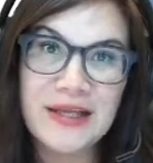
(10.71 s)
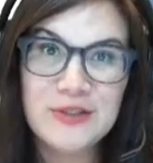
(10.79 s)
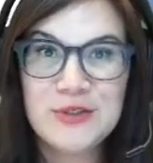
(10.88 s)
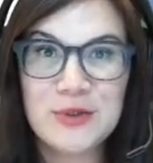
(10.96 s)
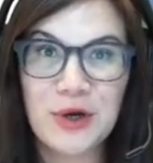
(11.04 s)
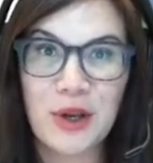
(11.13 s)

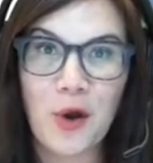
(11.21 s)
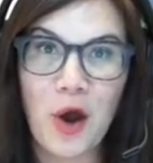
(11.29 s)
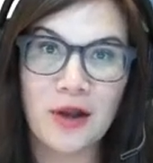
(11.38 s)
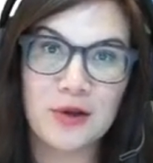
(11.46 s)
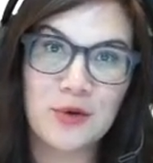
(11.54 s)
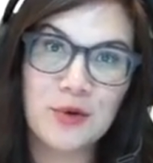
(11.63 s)
tutorial
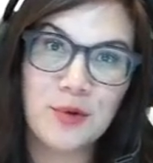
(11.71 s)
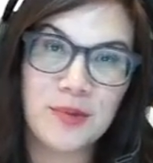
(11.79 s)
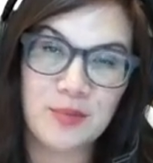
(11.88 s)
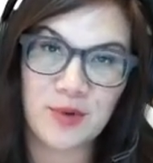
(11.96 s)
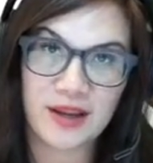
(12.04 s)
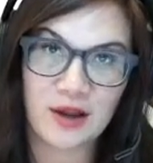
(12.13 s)
on Google
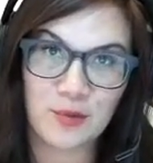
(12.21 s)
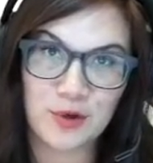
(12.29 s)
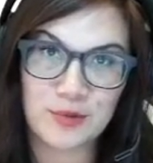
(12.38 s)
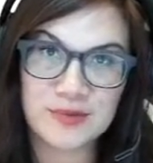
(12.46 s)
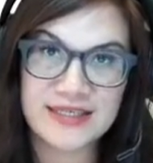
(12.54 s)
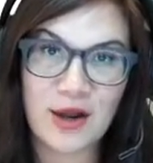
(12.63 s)
Meet breakout rooms.